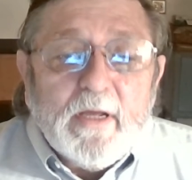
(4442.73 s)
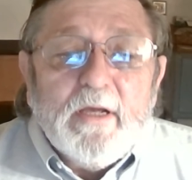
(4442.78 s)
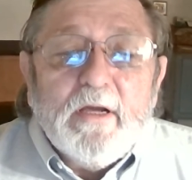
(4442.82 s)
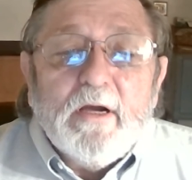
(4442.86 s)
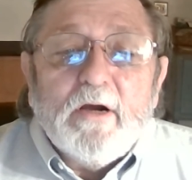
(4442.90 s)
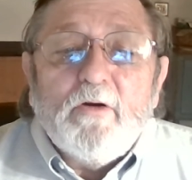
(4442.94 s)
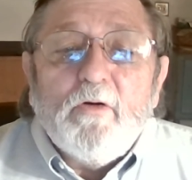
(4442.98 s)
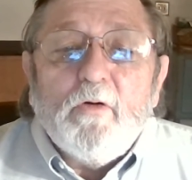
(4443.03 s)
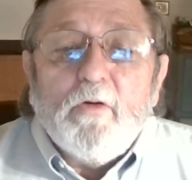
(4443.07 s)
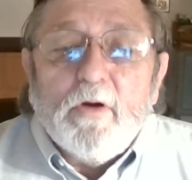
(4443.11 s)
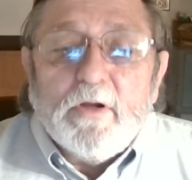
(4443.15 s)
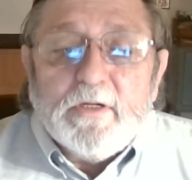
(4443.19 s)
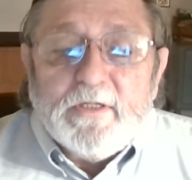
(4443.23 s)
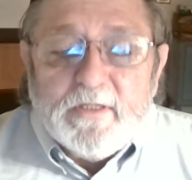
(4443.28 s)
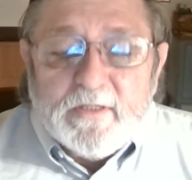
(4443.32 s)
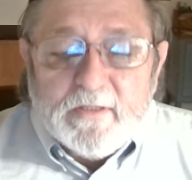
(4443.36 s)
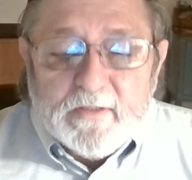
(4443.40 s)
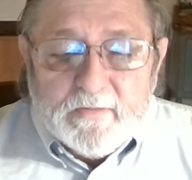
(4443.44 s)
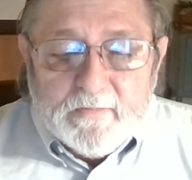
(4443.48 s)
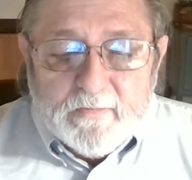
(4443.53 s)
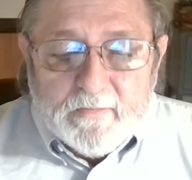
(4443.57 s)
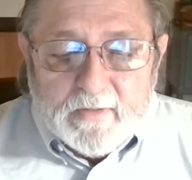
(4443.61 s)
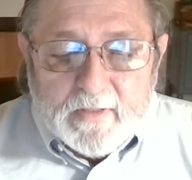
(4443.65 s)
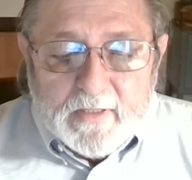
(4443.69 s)
across
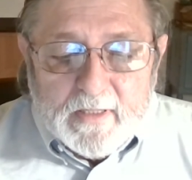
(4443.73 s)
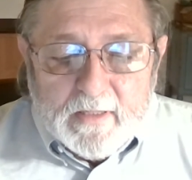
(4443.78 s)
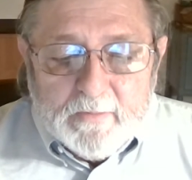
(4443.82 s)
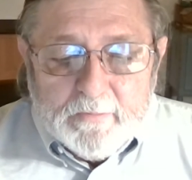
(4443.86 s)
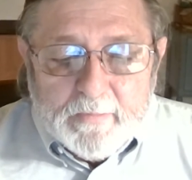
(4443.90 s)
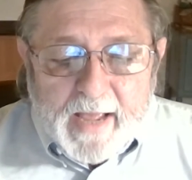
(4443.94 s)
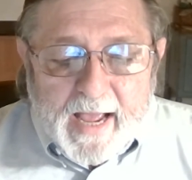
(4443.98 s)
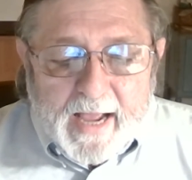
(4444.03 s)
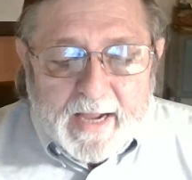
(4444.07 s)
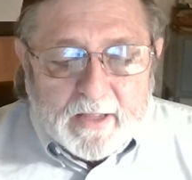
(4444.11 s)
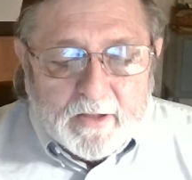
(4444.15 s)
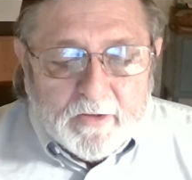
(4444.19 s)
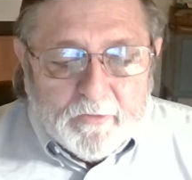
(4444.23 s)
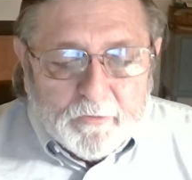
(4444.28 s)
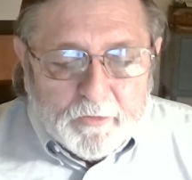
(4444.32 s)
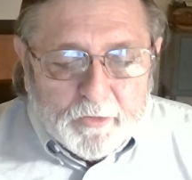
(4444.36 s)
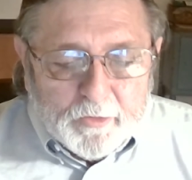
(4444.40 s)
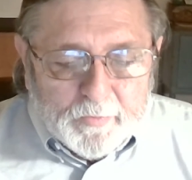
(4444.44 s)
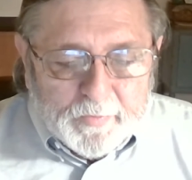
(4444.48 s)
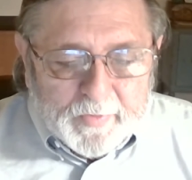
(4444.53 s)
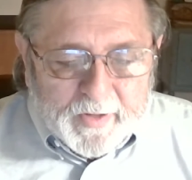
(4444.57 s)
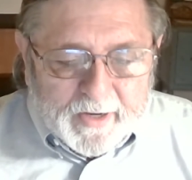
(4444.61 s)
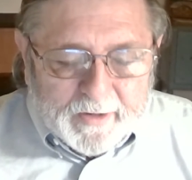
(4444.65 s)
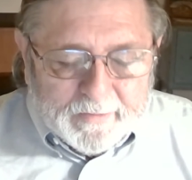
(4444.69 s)
the back of the
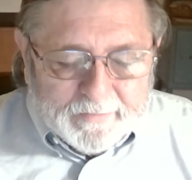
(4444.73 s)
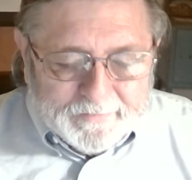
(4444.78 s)
room there.